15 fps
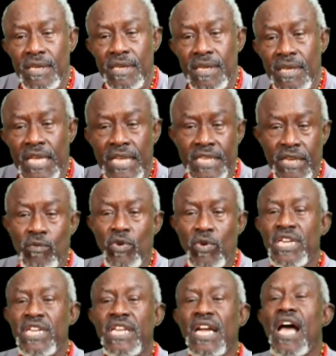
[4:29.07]
is in one
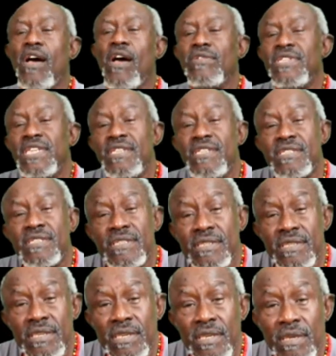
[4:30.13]
of the counties
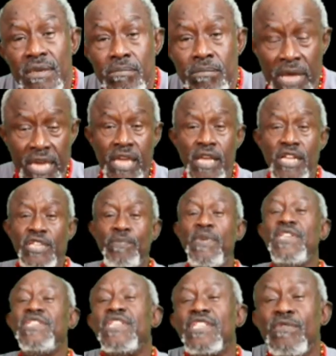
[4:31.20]
making a
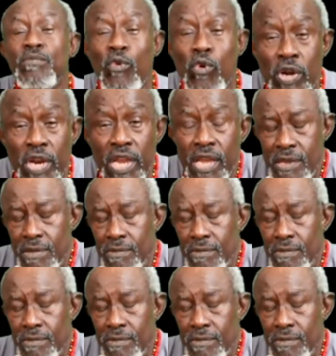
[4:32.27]
speech this morning,